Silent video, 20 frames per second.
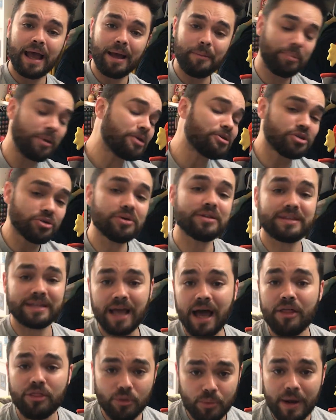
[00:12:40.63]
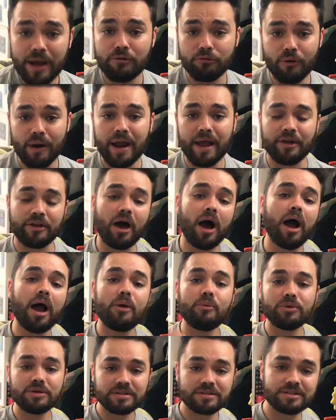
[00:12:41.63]
but do it the other way around.
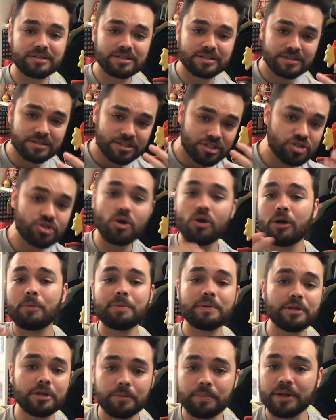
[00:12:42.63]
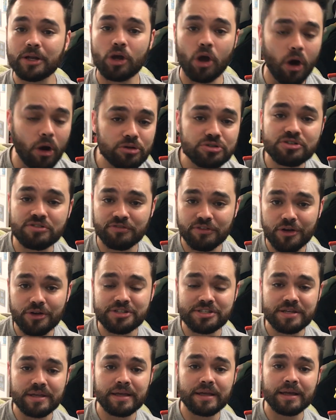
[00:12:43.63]
I would stir up a little bit of
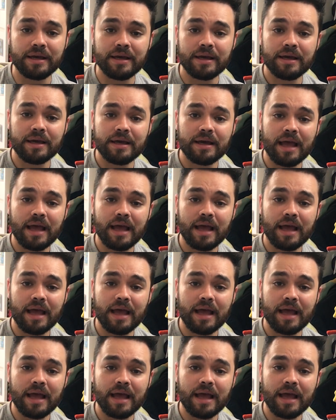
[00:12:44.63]
controversy